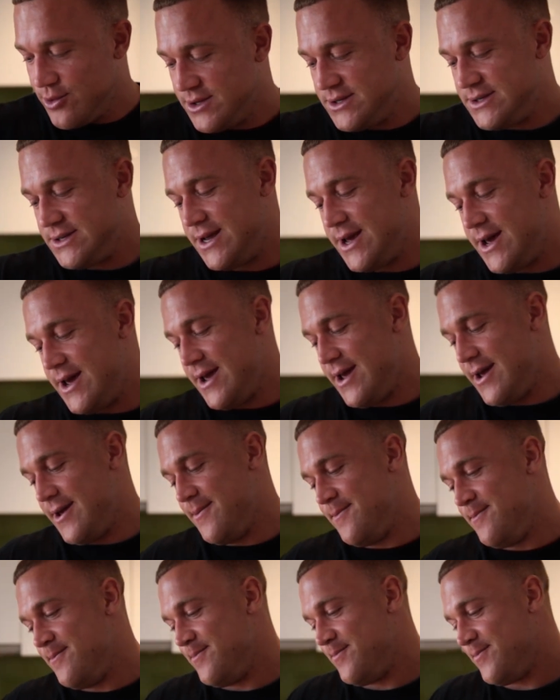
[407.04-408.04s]
would
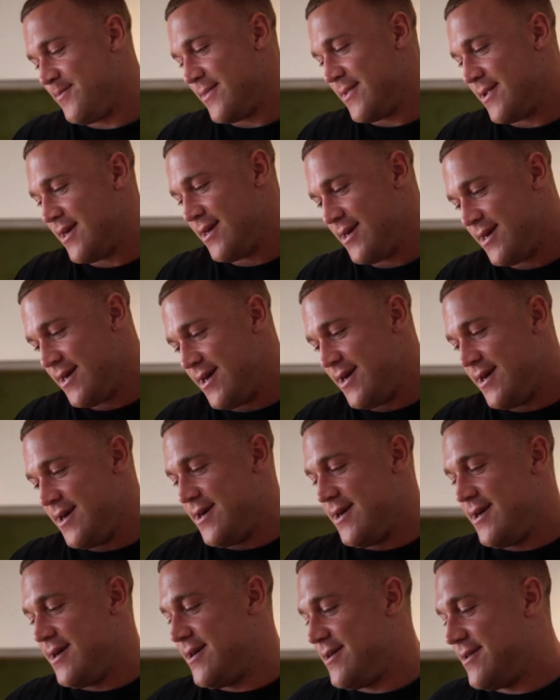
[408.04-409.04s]
say
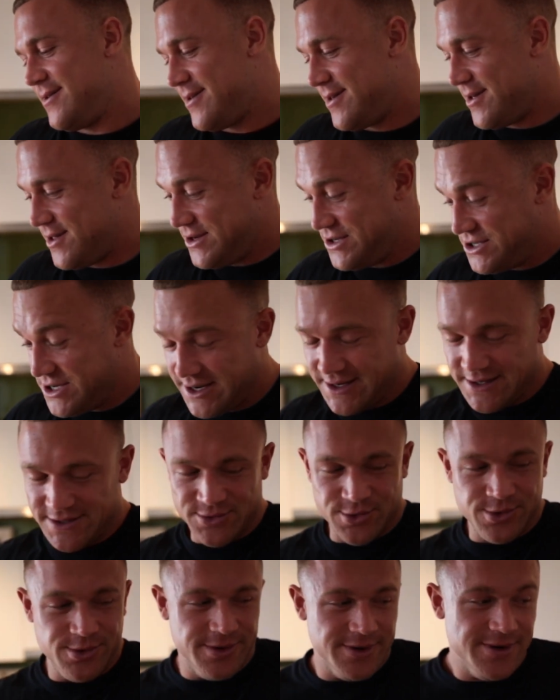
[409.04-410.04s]
that the
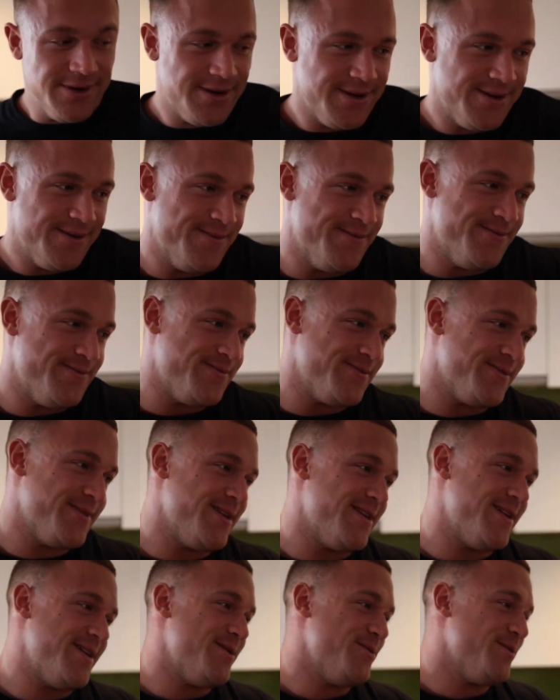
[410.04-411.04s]
chicken's ruined
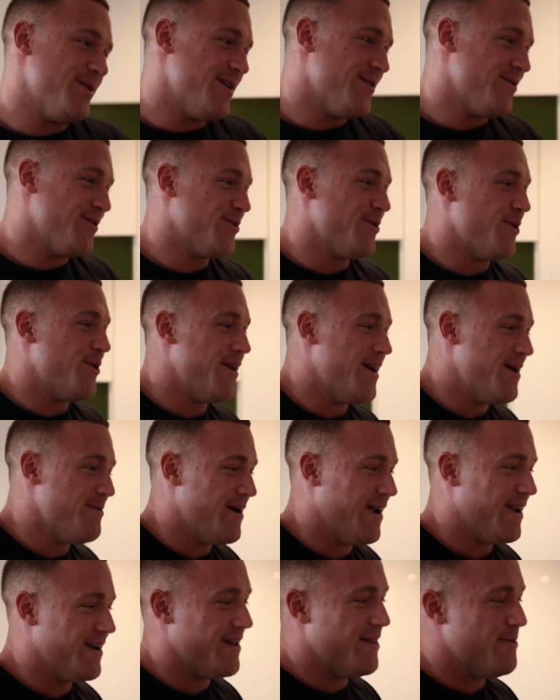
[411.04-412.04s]
and we're gonna throw it out
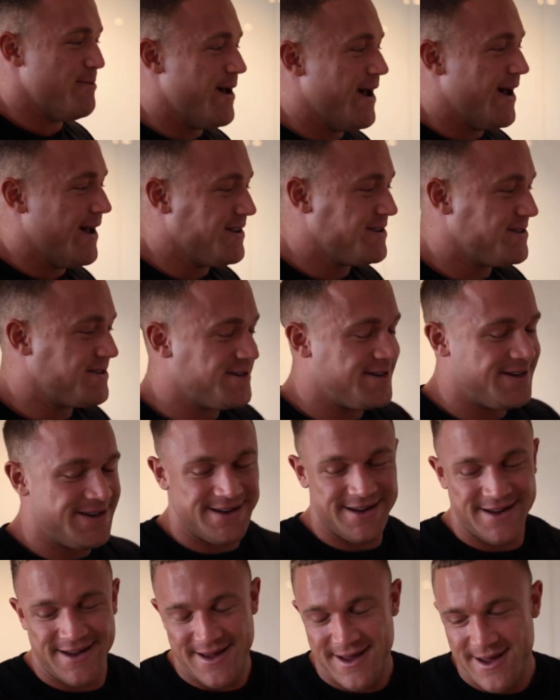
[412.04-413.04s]
and make another batch,
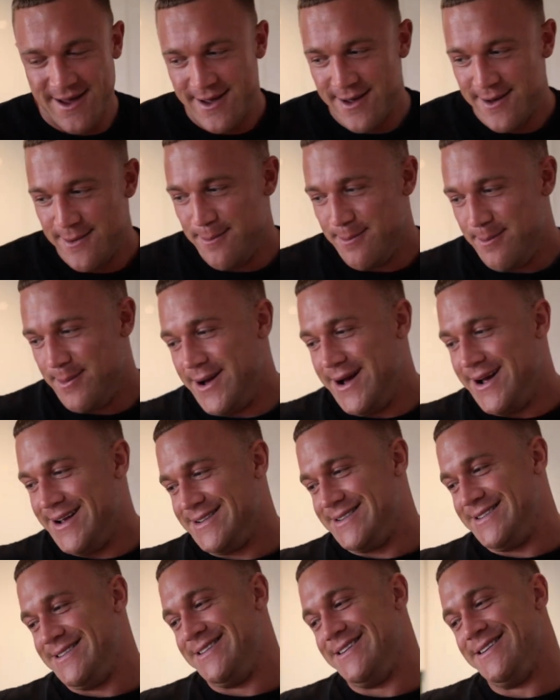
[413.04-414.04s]

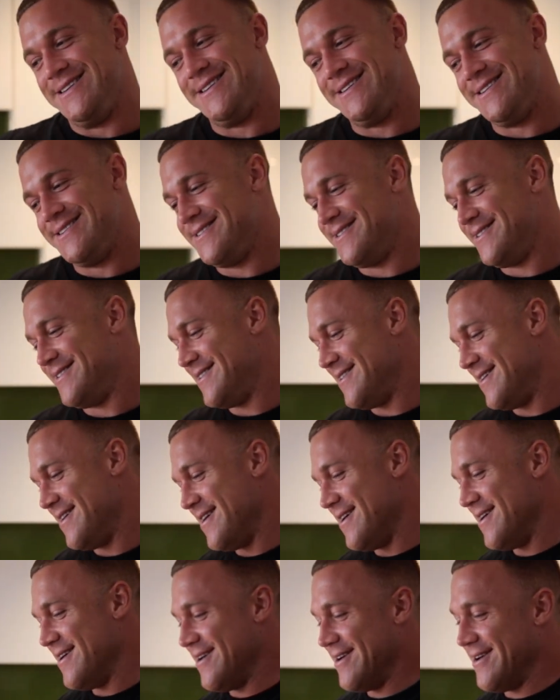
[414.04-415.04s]
but
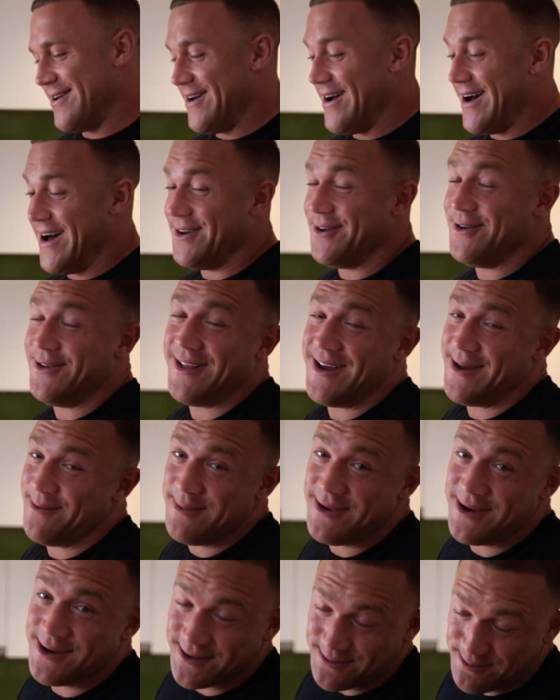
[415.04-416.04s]
I don't like
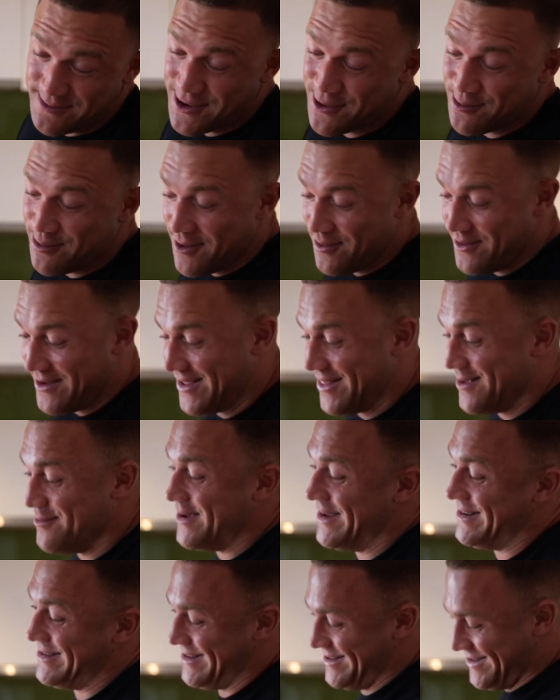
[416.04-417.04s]
meal prepping at the
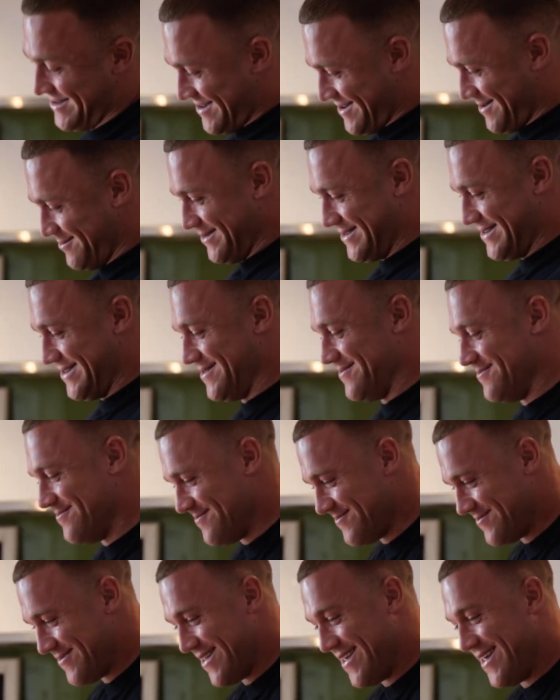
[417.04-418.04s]
best of times,
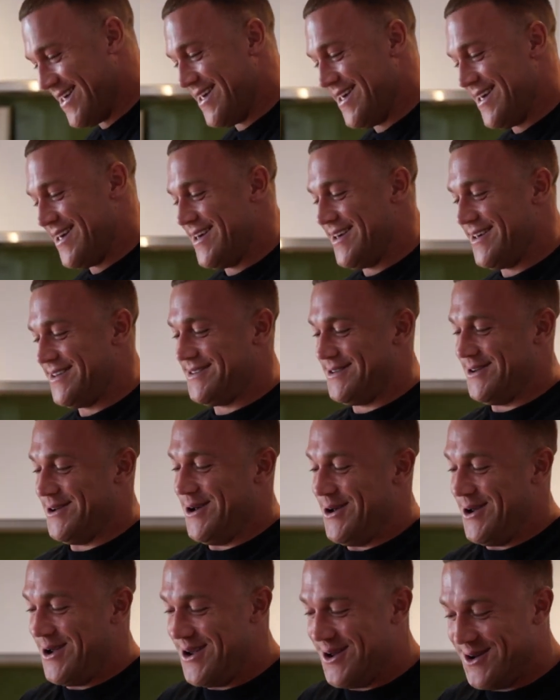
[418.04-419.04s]

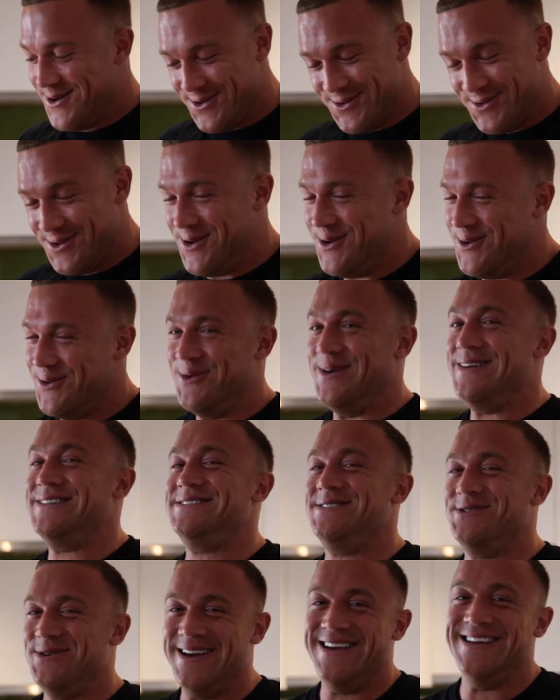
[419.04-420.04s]
so we're
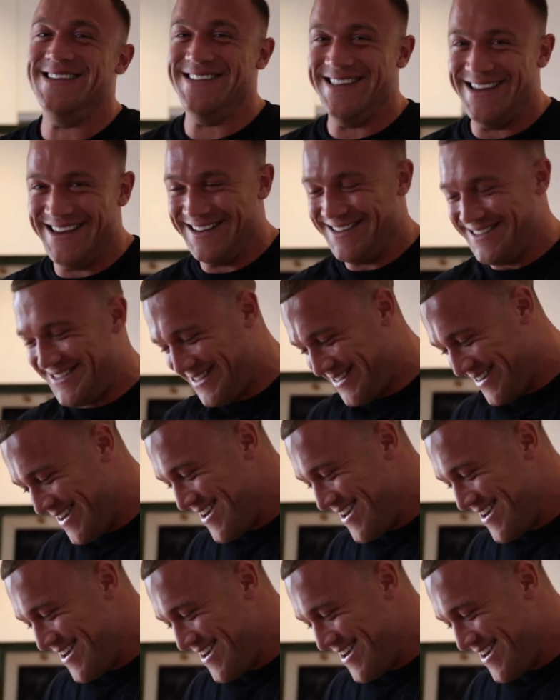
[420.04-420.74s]
still eating this.